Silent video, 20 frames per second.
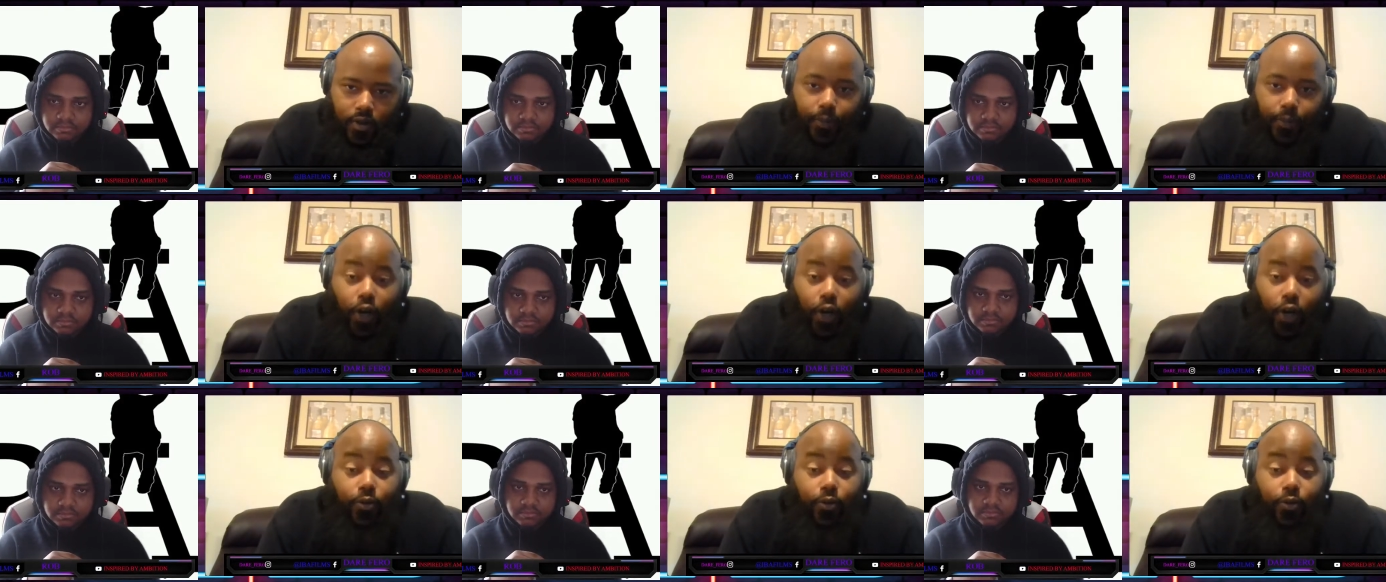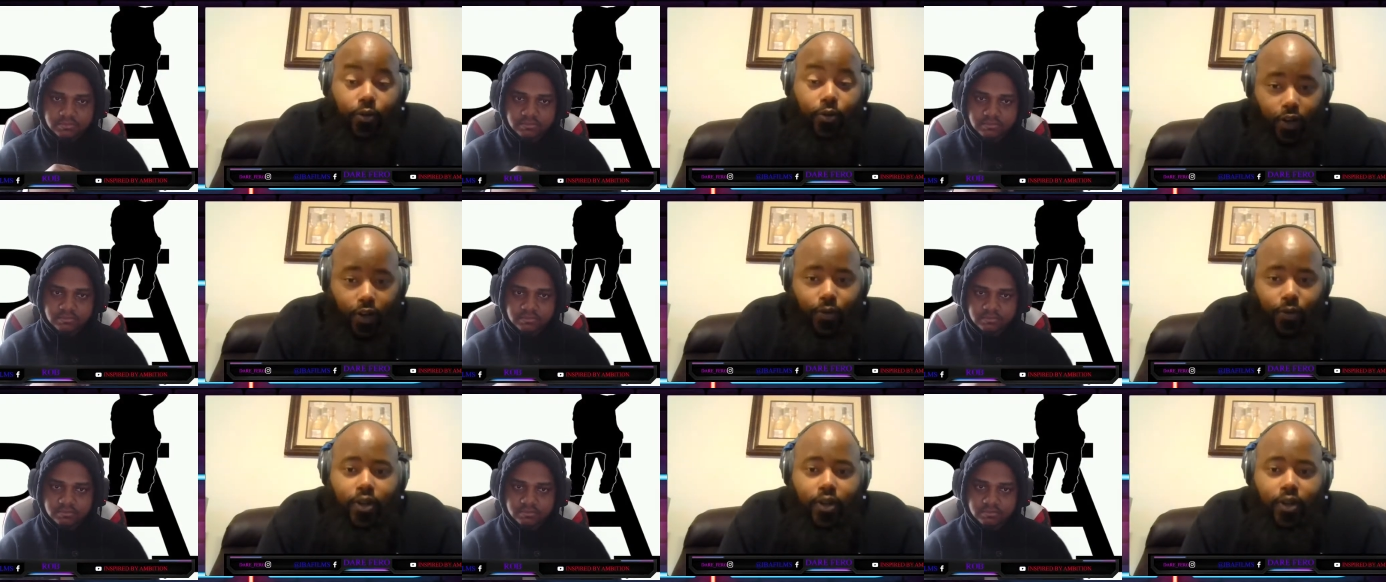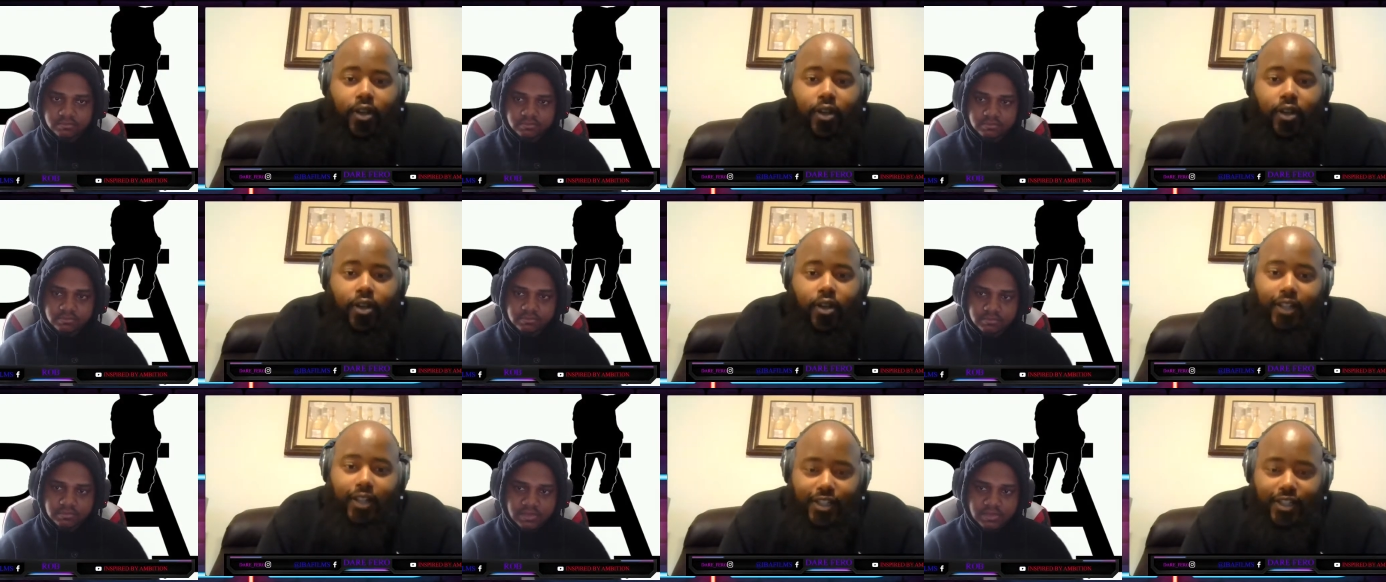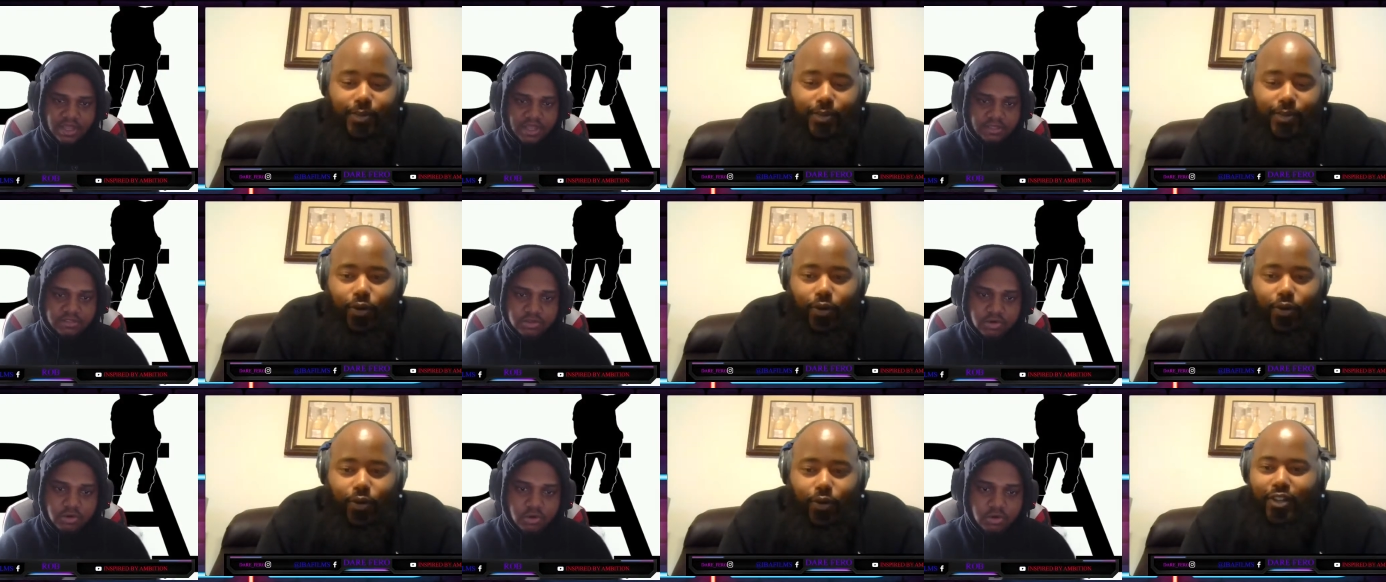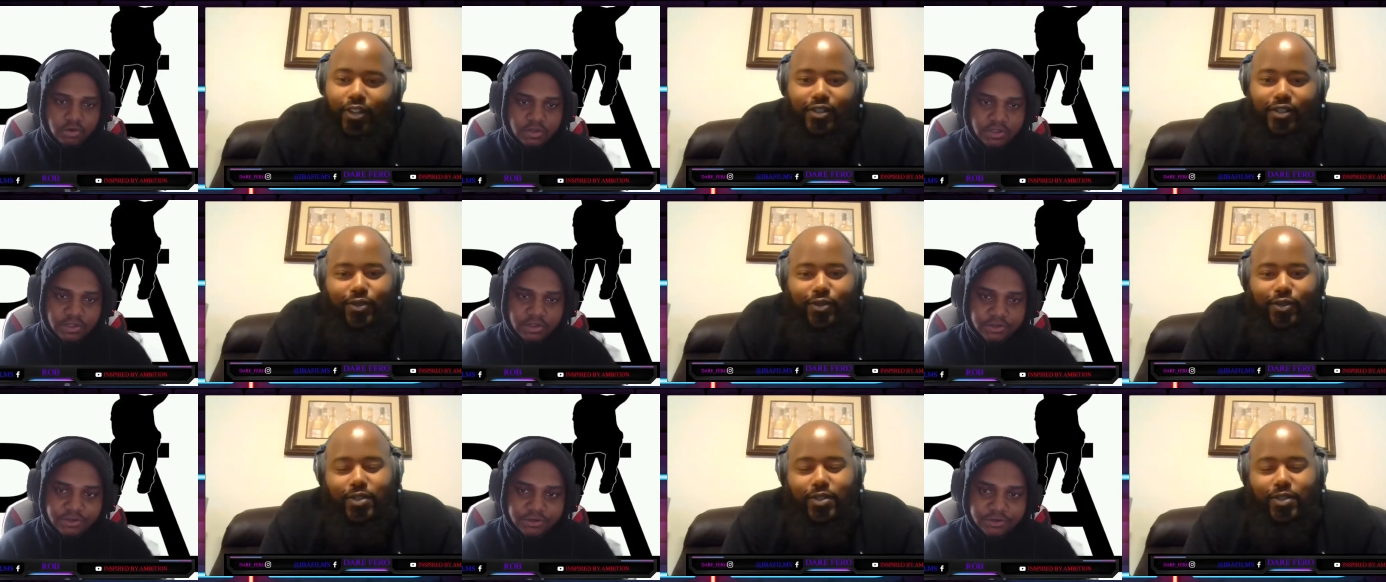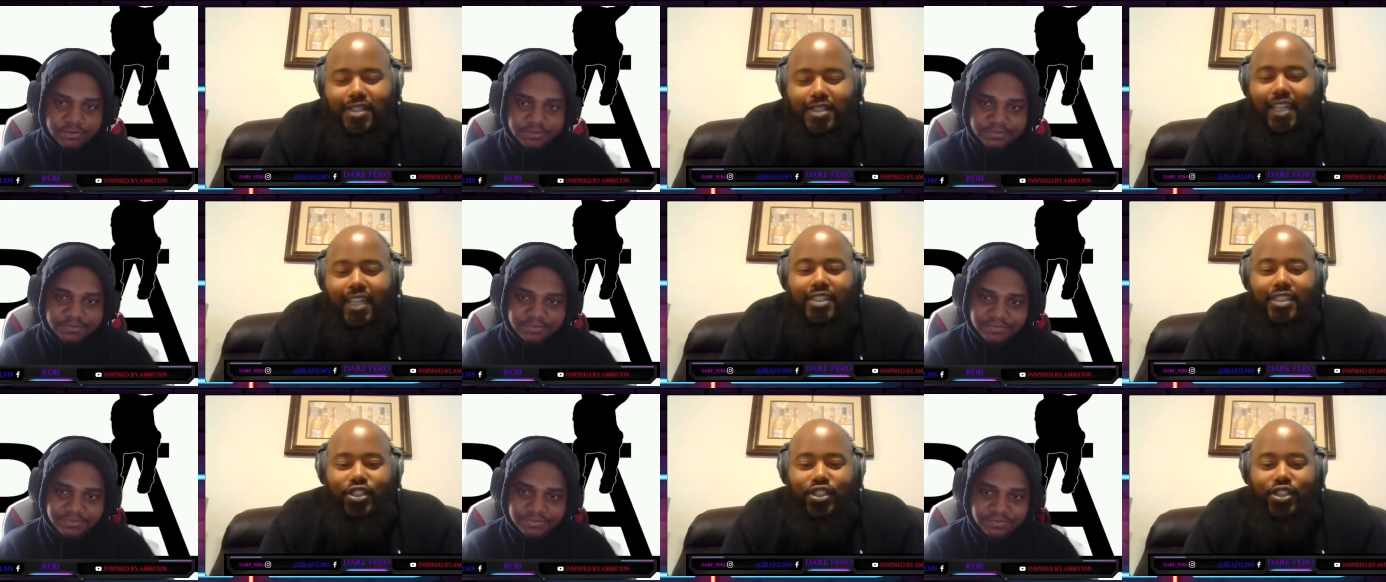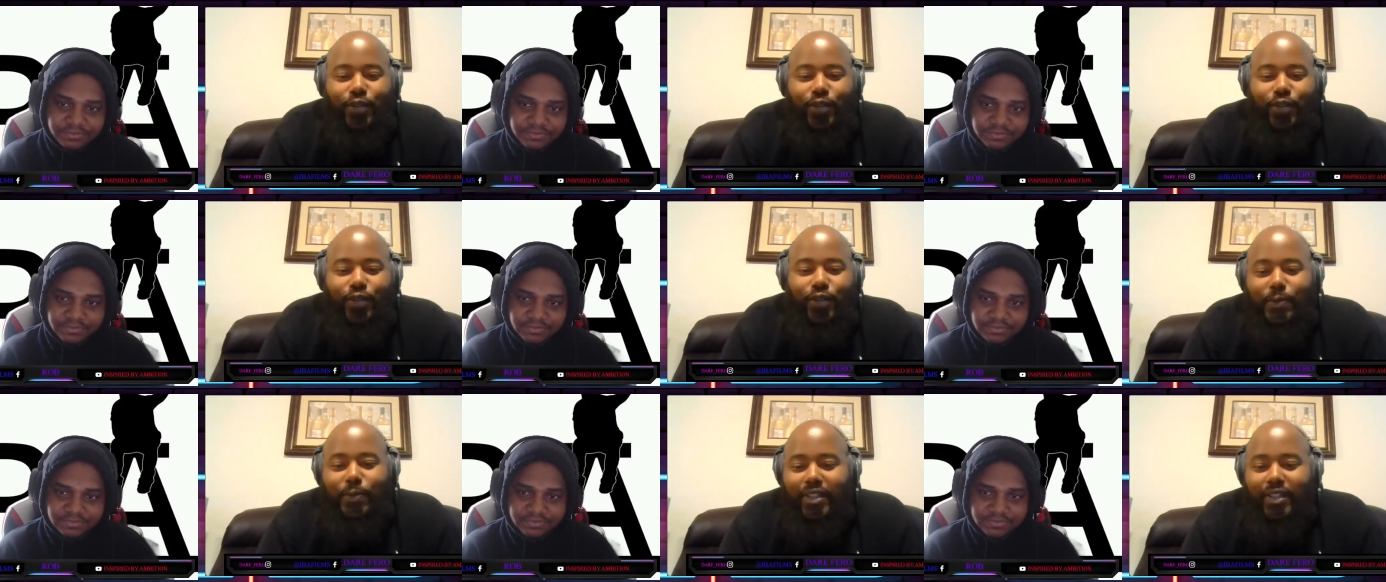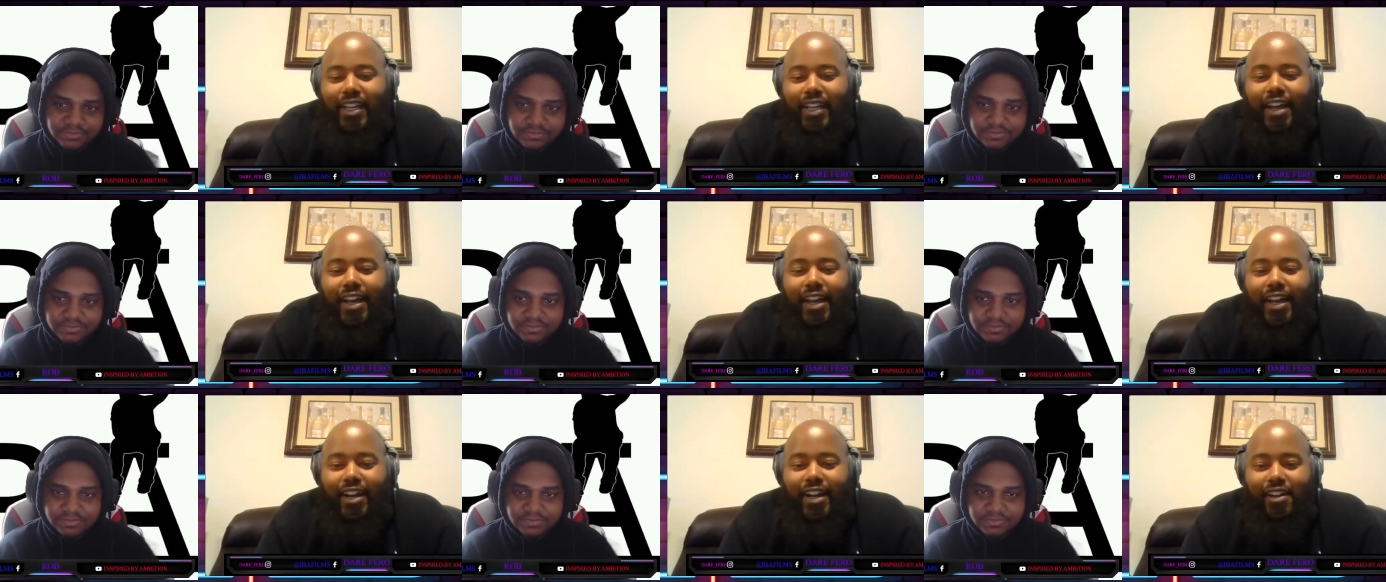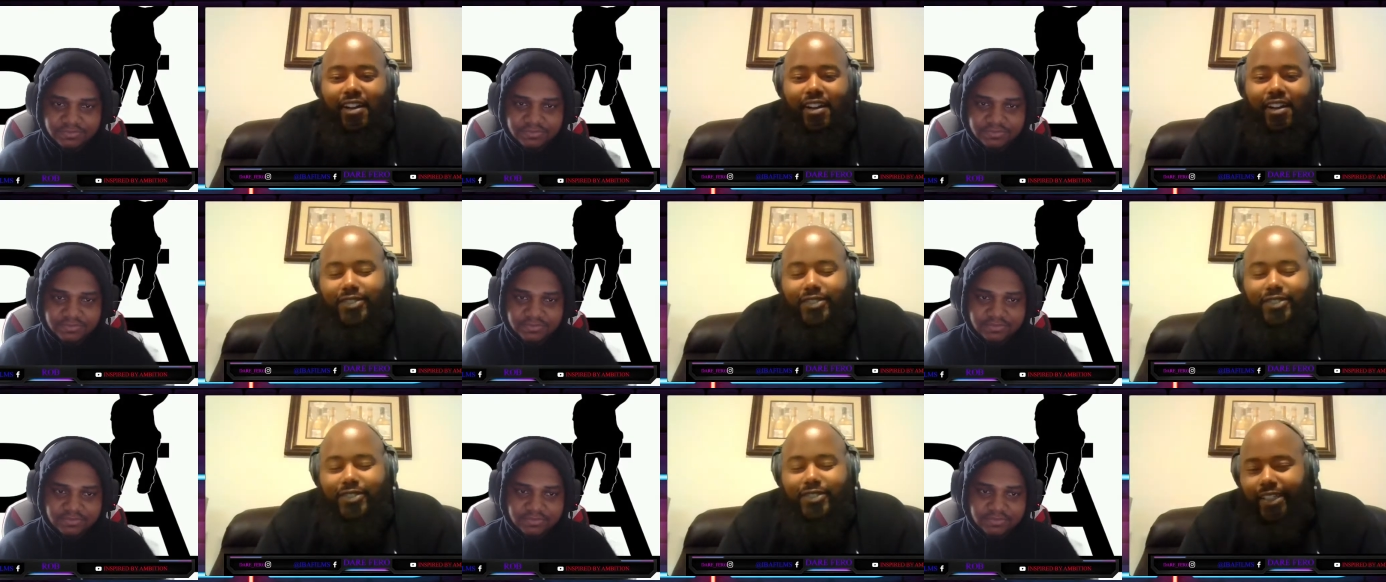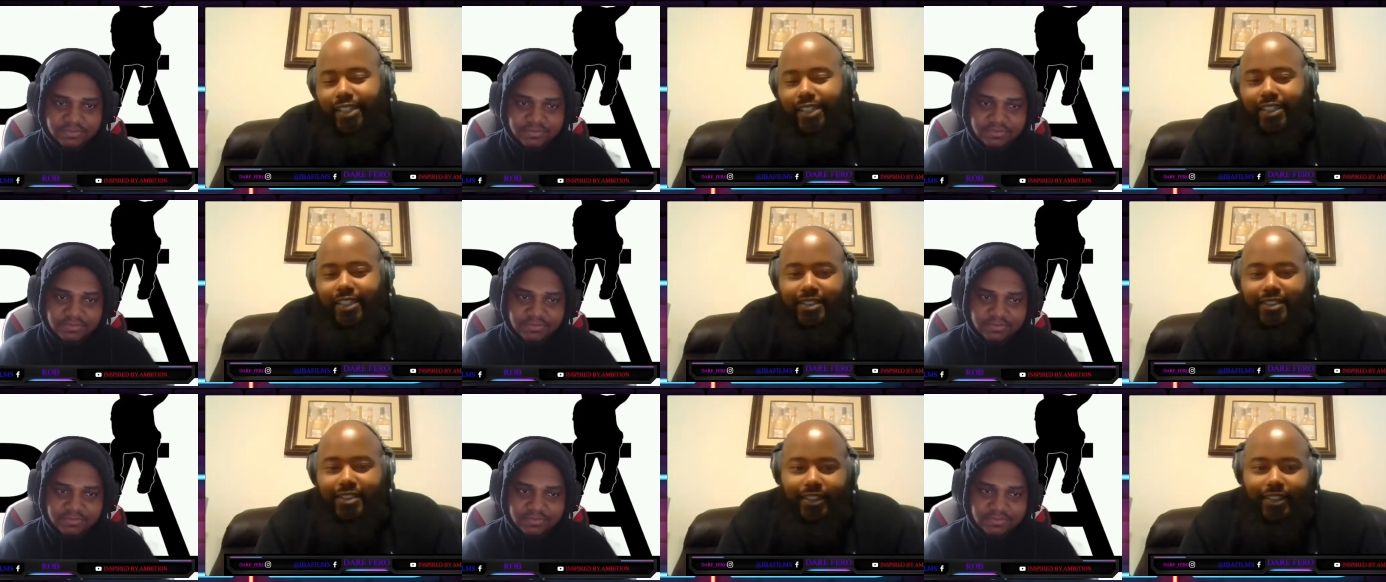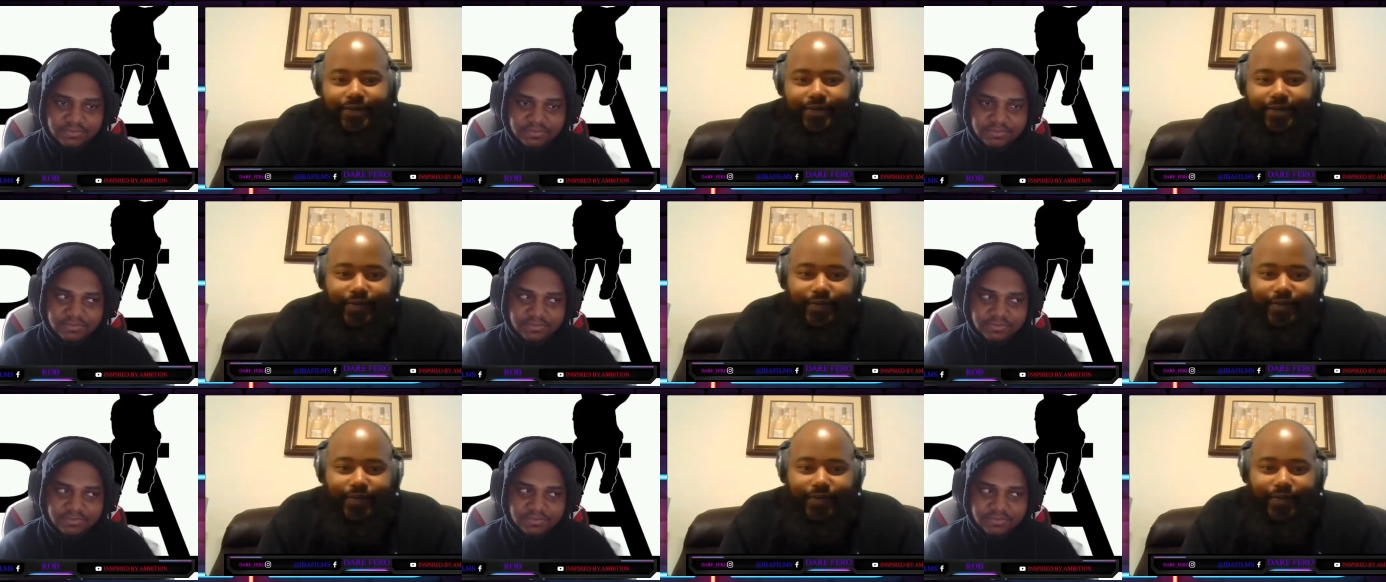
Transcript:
Speaker 1: Bro, no. This is what I, as soon as he jumped up in the air, I was like, yeah, that's him.